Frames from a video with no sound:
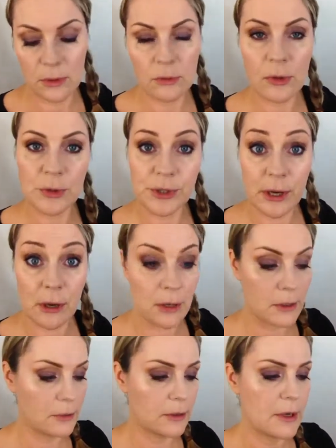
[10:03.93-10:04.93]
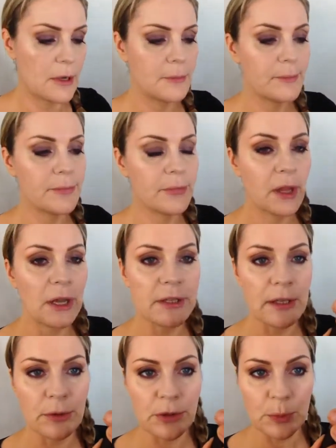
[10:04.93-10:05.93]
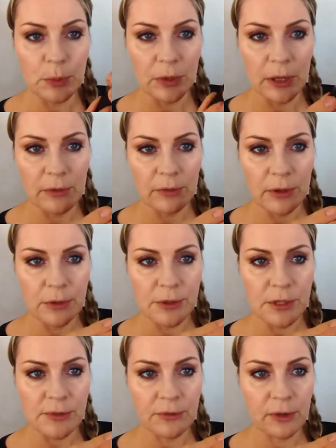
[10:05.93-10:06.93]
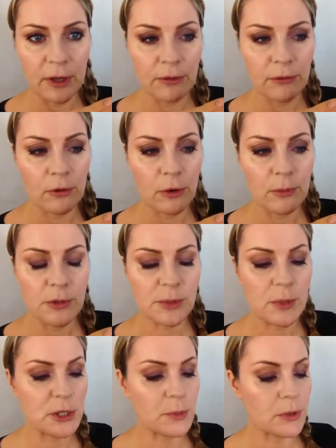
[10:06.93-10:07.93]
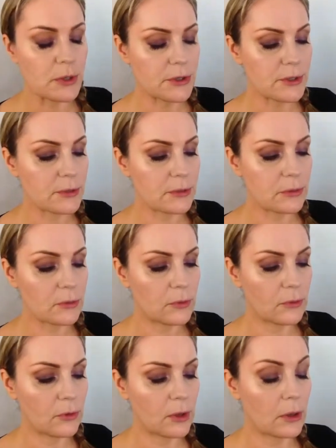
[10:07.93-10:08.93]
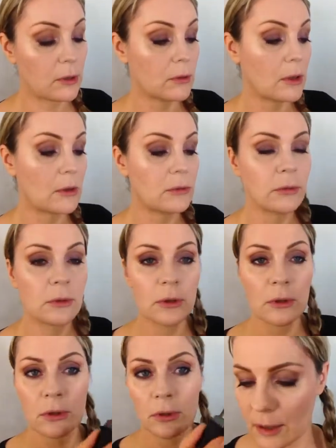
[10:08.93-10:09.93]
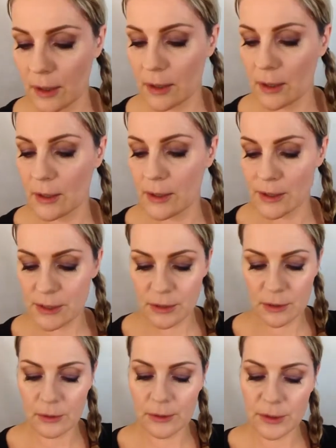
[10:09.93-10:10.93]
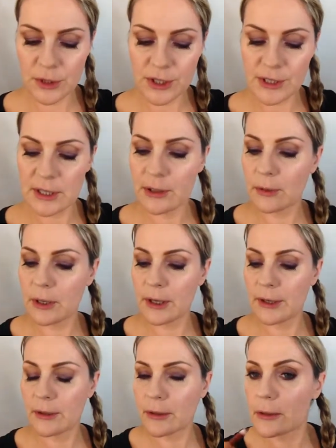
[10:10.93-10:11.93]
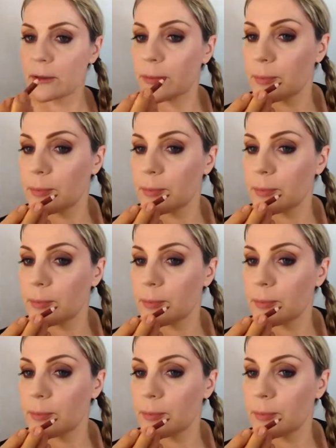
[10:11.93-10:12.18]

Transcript: rose color. And then on top of that I will use this Fig from Smashbox. Fig, yeah. So the Shiseido liner.